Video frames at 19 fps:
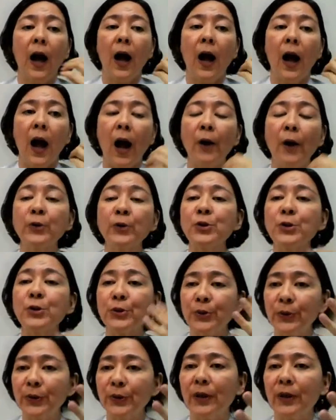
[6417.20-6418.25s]
how
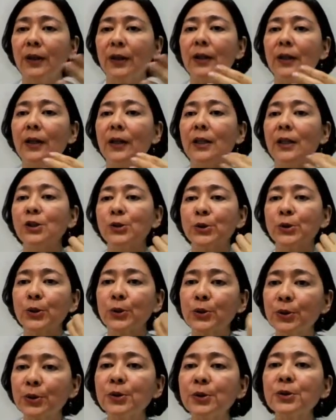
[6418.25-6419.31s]
to
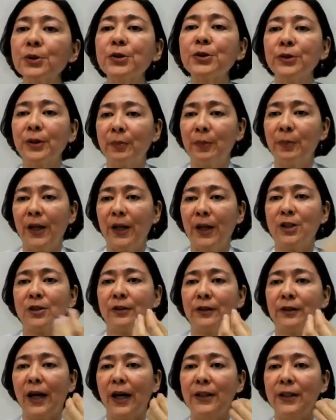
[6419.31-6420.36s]
introduce to the patient
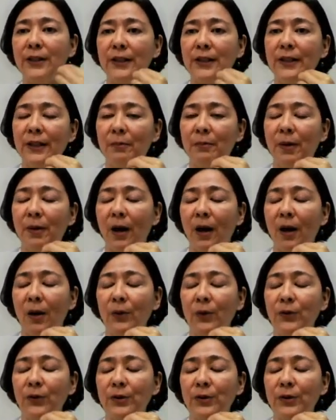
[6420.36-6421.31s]
the idea about